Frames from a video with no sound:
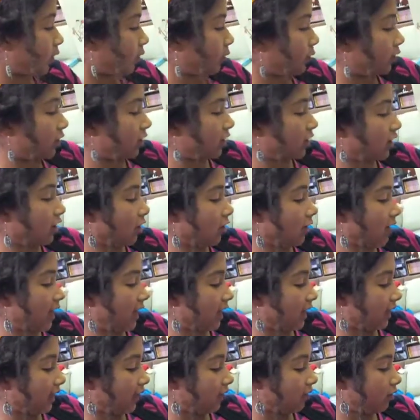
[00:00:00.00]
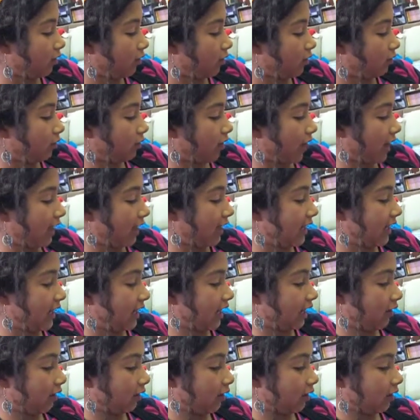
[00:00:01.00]
which is located right
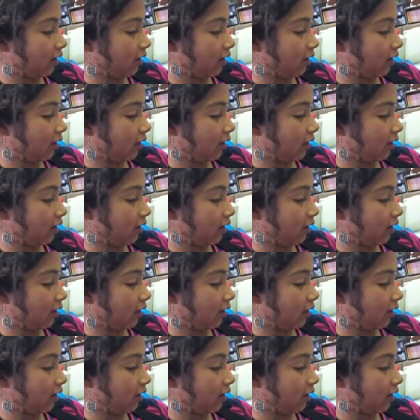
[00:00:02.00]
here.